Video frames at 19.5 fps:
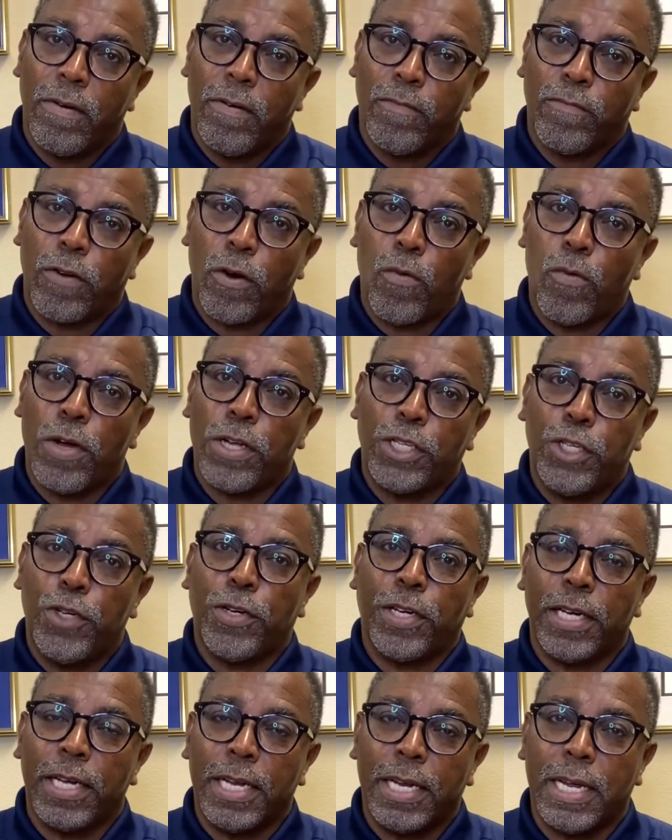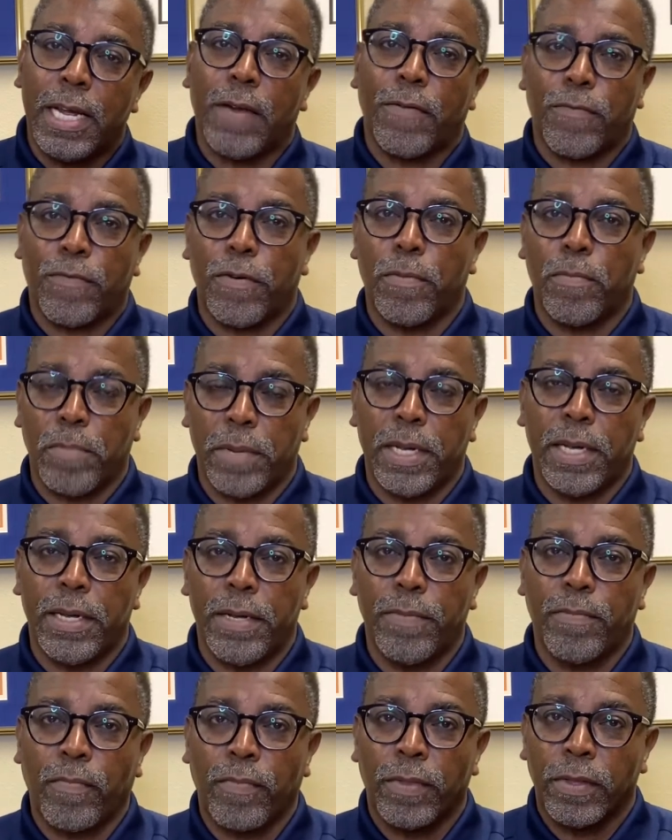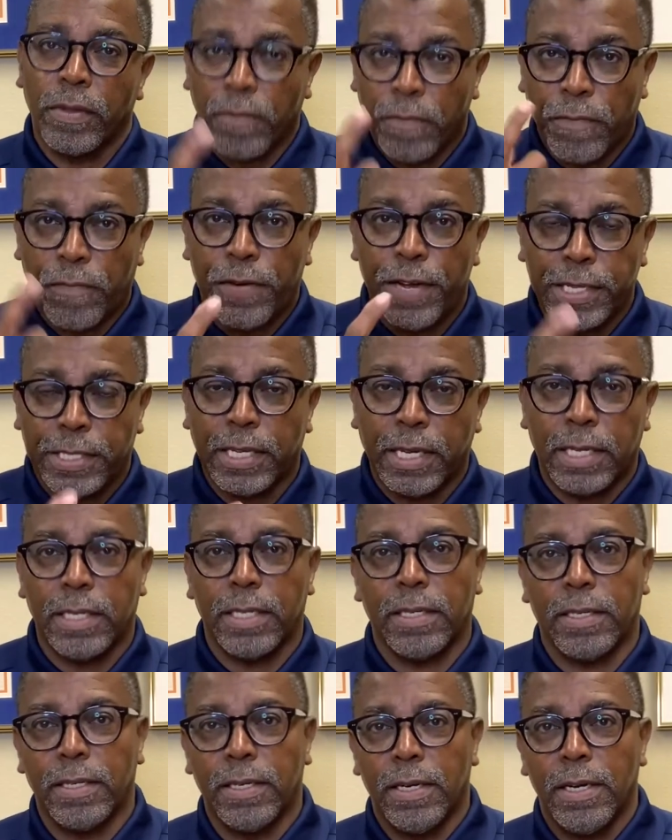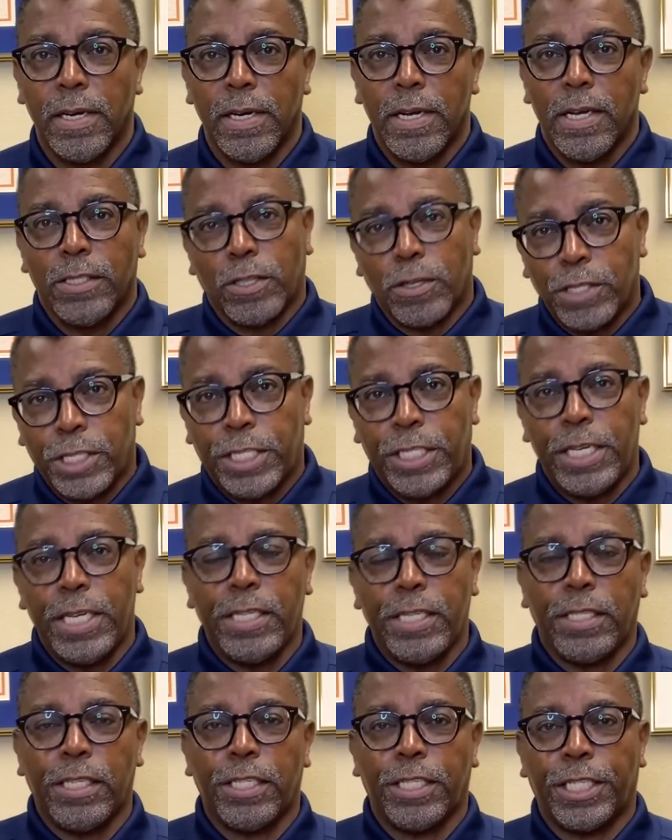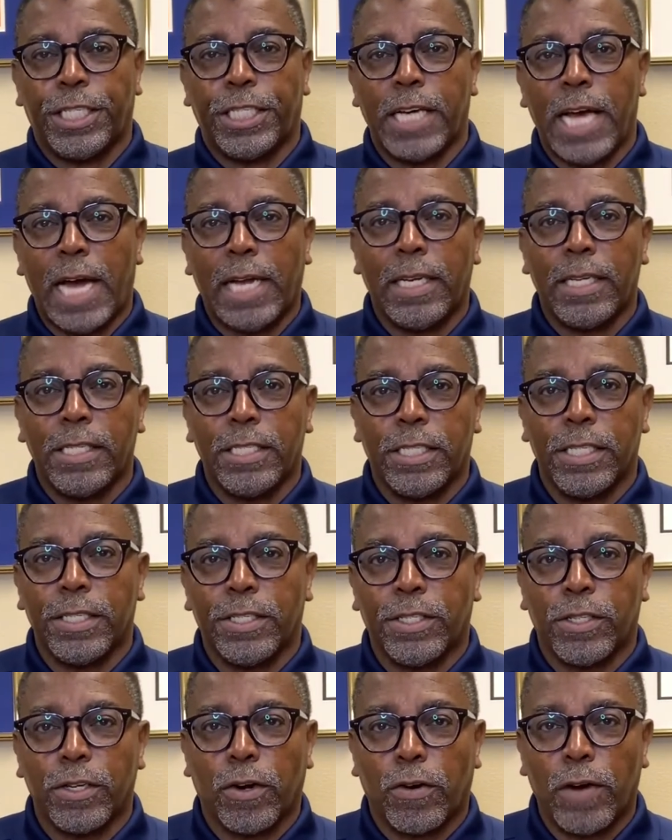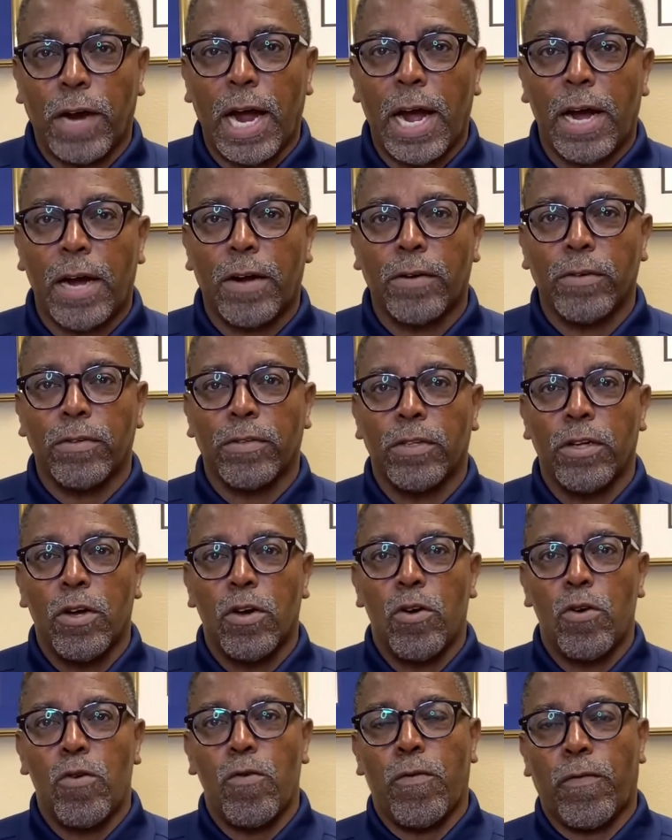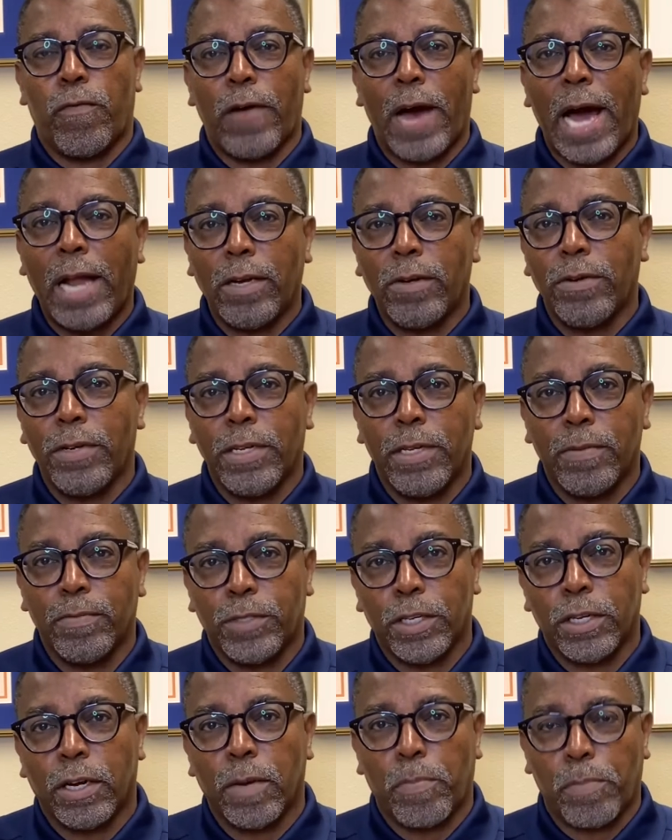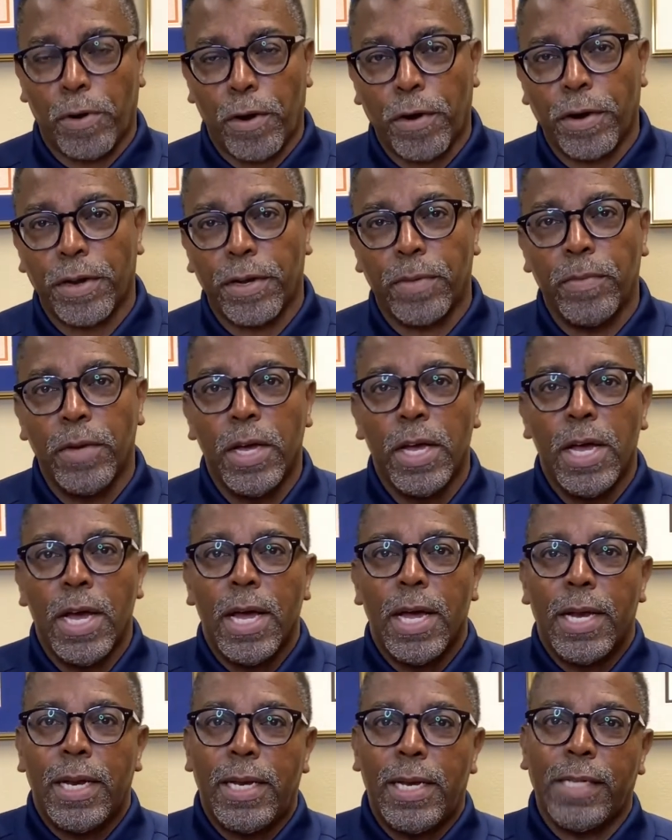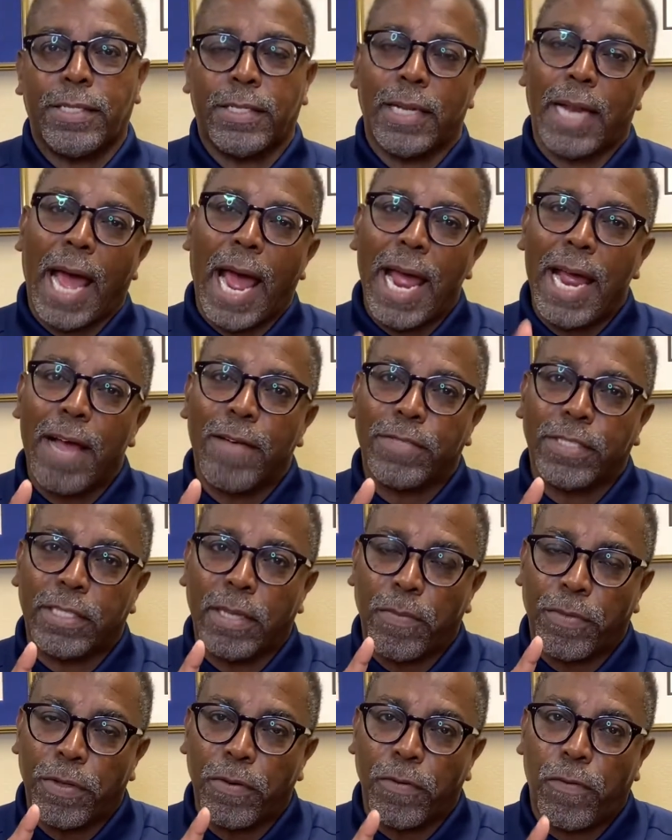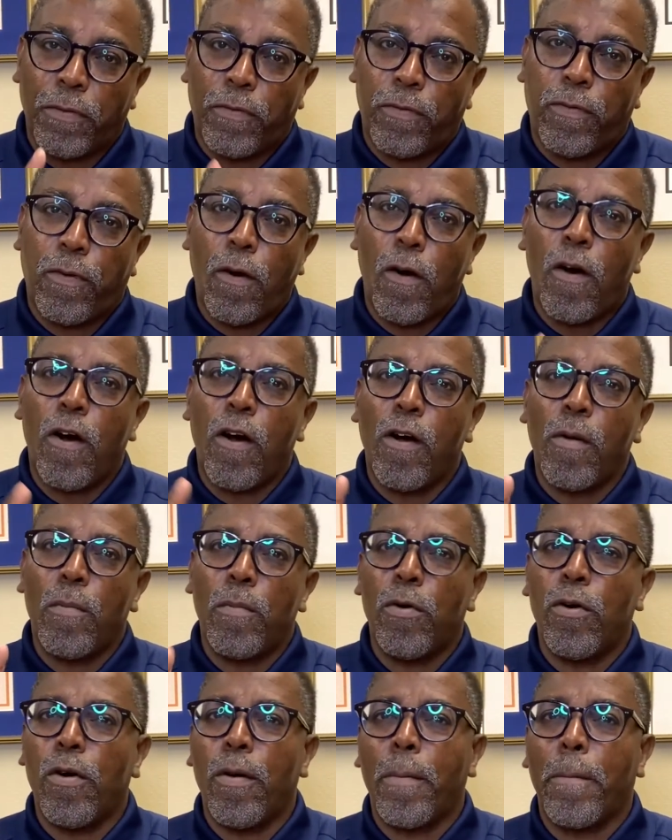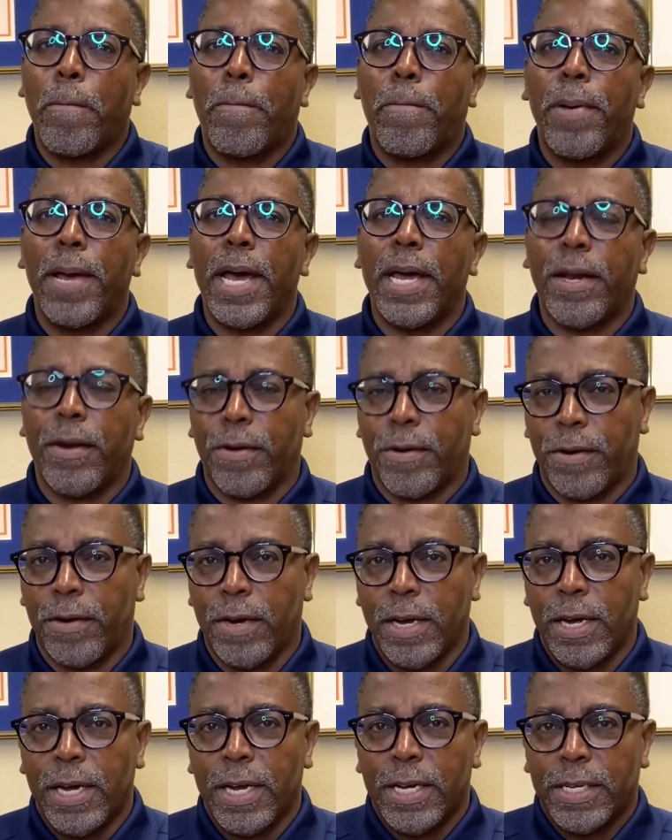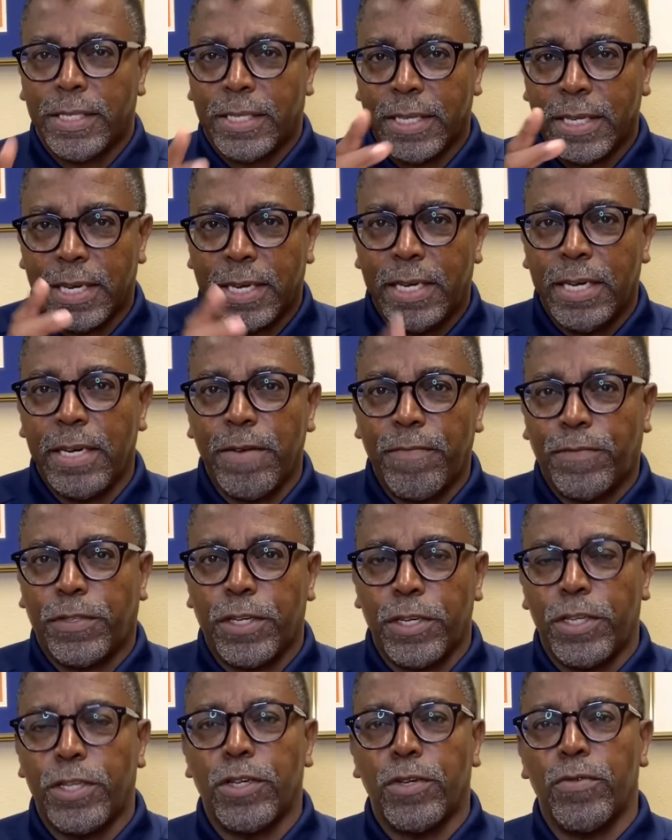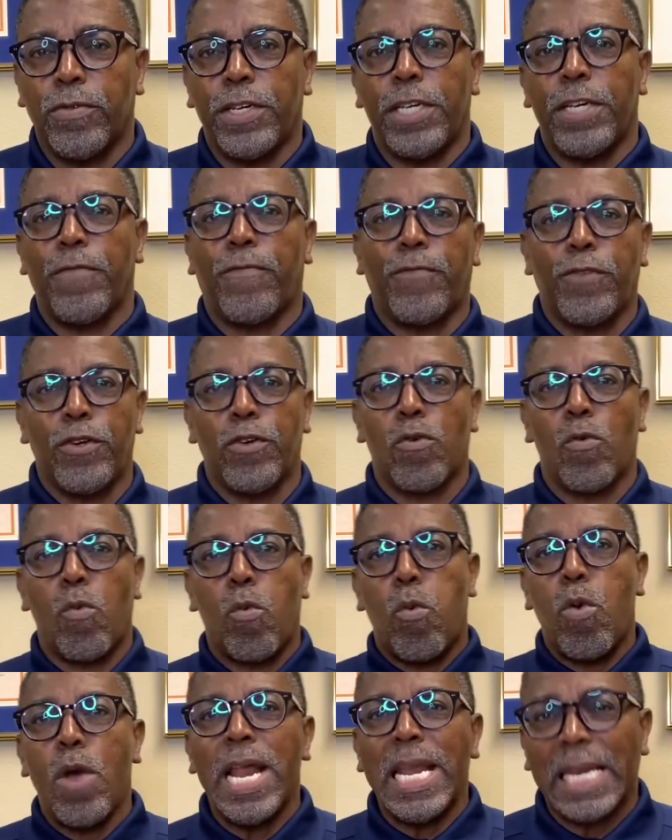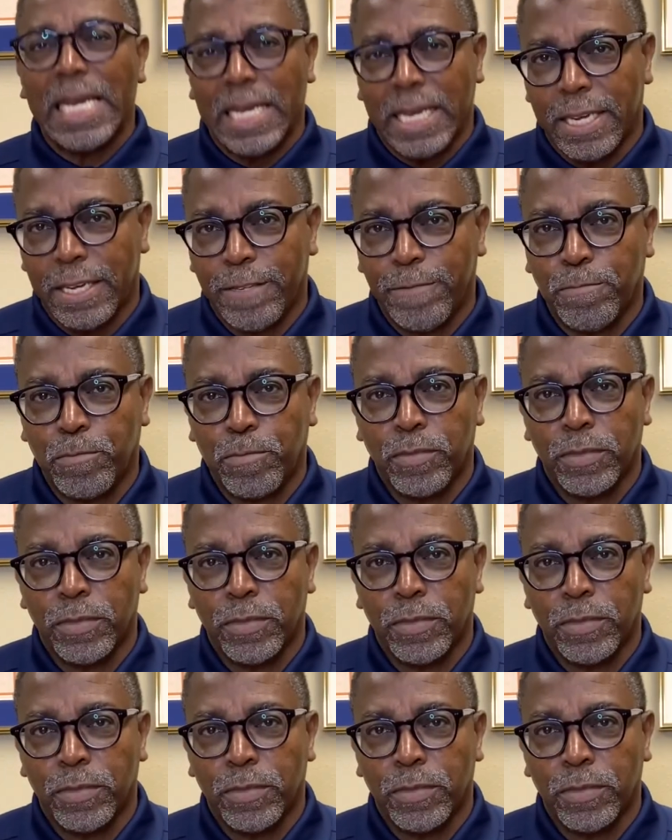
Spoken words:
for what you can get from me physically. So Jesus challenges the crowd who followed him to Capernaum. Listen, I have something far more better to give to you if you're willing